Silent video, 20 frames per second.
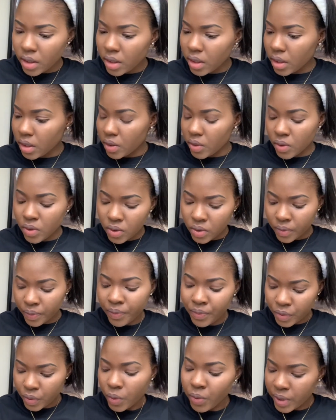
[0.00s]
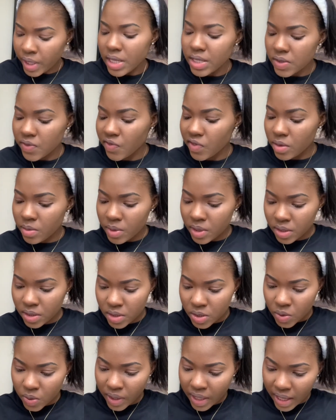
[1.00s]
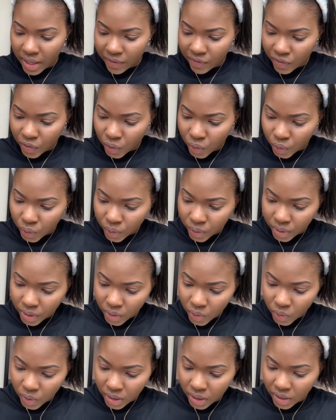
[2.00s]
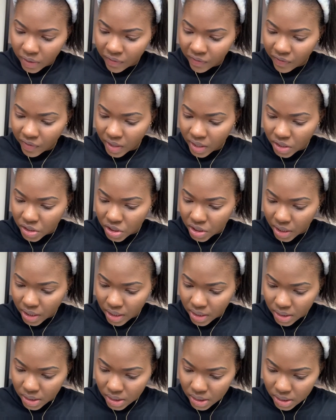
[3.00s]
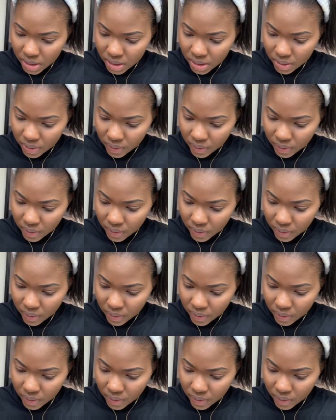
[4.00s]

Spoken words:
You know, we as females, we like for do, you know, like a facials.